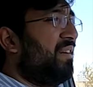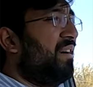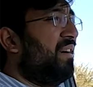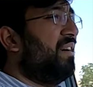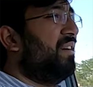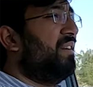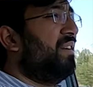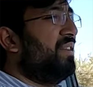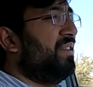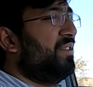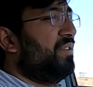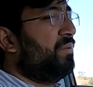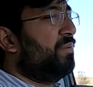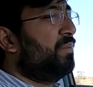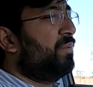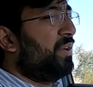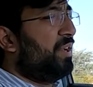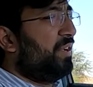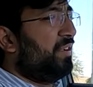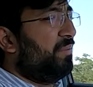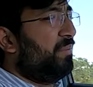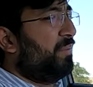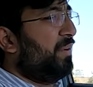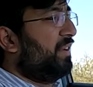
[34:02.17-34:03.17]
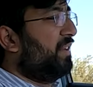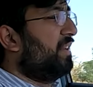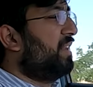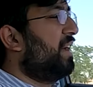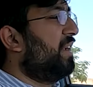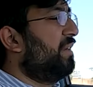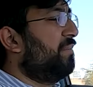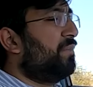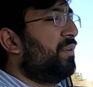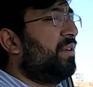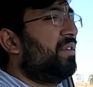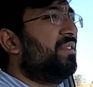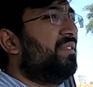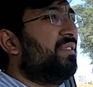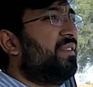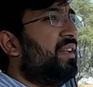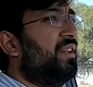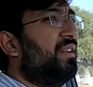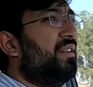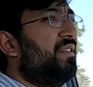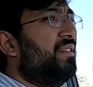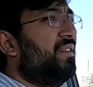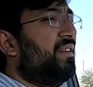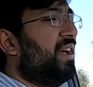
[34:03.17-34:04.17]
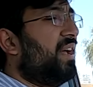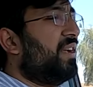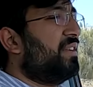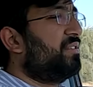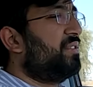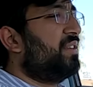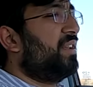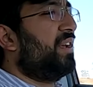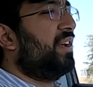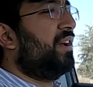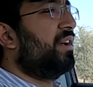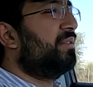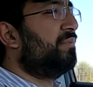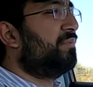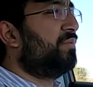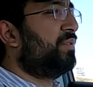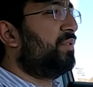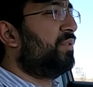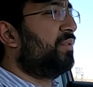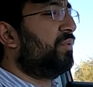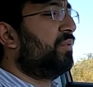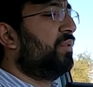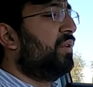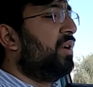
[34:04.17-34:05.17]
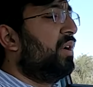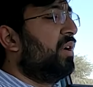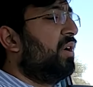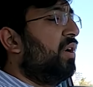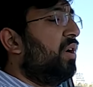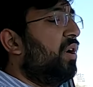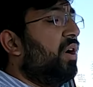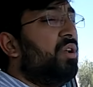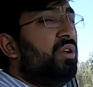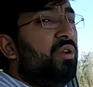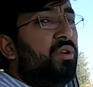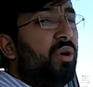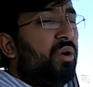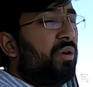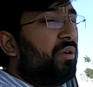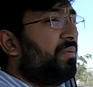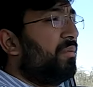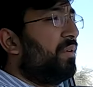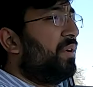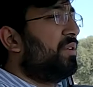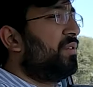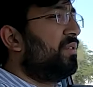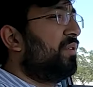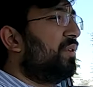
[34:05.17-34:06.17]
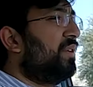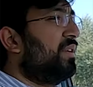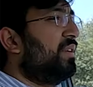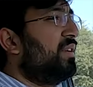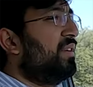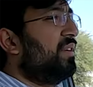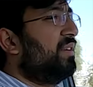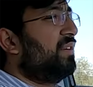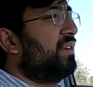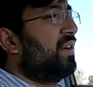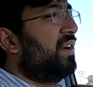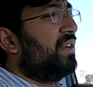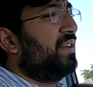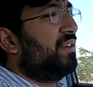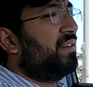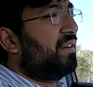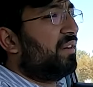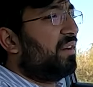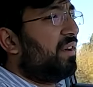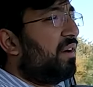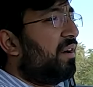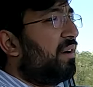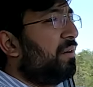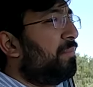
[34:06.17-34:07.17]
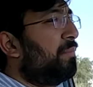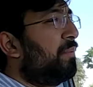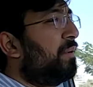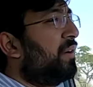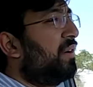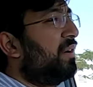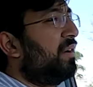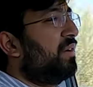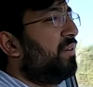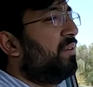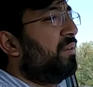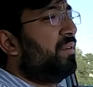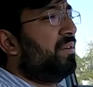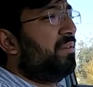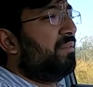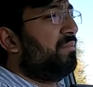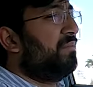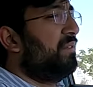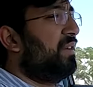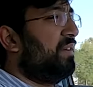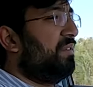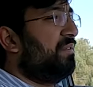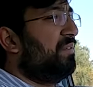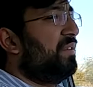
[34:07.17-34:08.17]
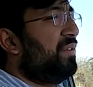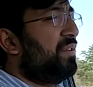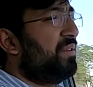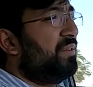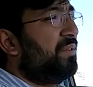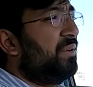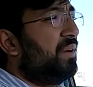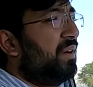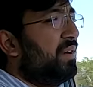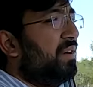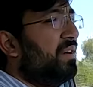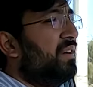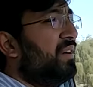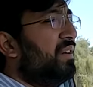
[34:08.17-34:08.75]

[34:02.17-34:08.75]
car, and you would expect that, because that actually helps you a lot when you're in a tighter car park or wherever you are